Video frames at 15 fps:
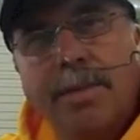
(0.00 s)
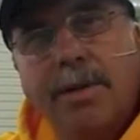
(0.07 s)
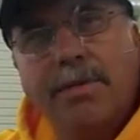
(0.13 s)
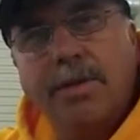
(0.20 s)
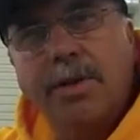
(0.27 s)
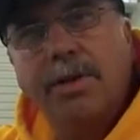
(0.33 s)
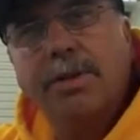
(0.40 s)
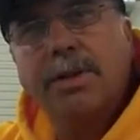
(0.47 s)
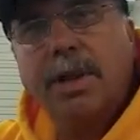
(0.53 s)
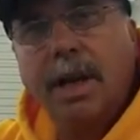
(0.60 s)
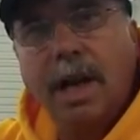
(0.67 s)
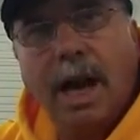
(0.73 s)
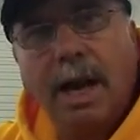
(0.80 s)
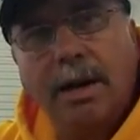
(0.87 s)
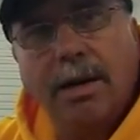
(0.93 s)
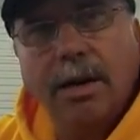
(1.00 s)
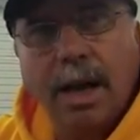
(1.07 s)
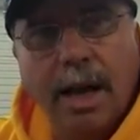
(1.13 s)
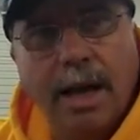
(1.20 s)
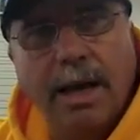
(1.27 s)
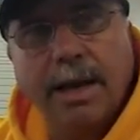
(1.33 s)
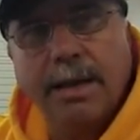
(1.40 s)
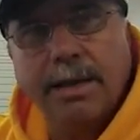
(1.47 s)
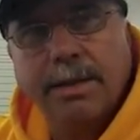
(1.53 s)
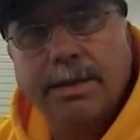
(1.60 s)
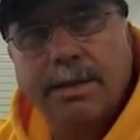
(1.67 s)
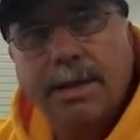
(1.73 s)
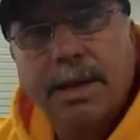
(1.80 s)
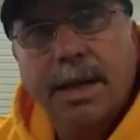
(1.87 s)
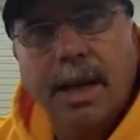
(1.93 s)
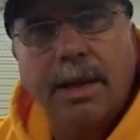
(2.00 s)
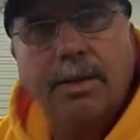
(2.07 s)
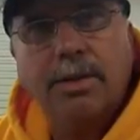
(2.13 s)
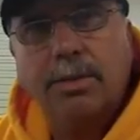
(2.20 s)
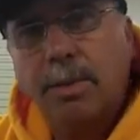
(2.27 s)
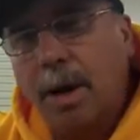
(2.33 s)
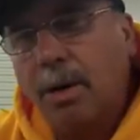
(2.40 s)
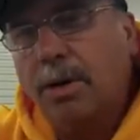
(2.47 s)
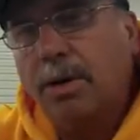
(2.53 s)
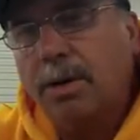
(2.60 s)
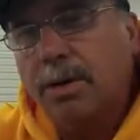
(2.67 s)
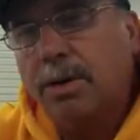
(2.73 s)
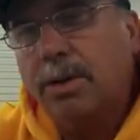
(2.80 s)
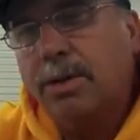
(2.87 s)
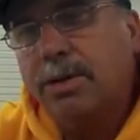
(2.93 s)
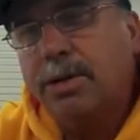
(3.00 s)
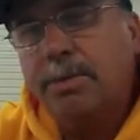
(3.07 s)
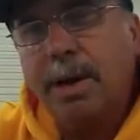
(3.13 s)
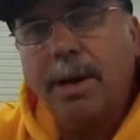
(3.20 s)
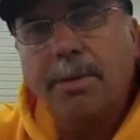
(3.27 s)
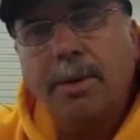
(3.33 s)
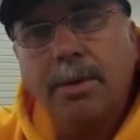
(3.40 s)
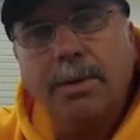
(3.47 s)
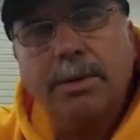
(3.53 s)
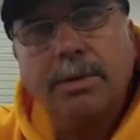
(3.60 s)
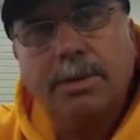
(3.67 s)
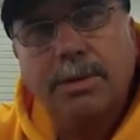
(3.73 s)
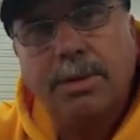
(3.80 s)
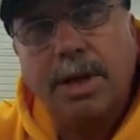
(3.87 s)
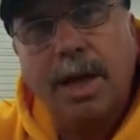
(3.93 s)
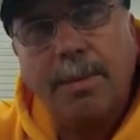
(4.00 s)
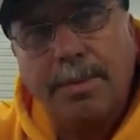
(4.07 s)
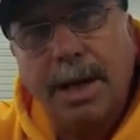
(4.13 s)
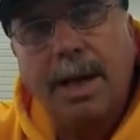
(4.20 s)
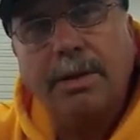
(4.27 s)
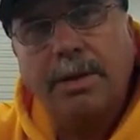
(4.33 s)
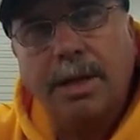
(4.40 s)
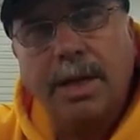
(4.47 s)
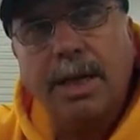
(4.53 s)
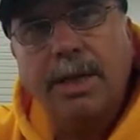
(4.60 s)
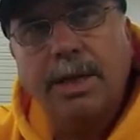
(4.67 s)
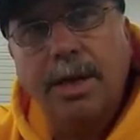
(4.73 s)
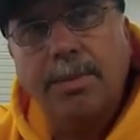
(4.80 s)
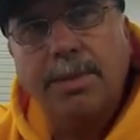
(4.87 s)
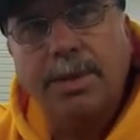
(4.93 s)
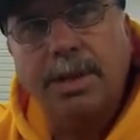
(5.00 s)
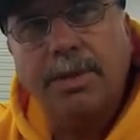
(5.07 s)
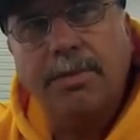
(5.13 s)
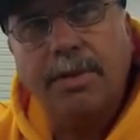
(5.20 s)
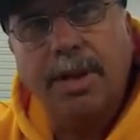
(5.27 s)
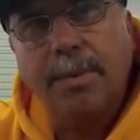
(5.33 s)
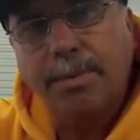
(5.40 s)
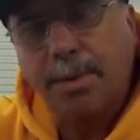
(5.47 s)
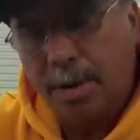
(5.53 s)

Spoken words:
But if you're using the lighter lines and the smaller lures, you may want to step down to the EWG for that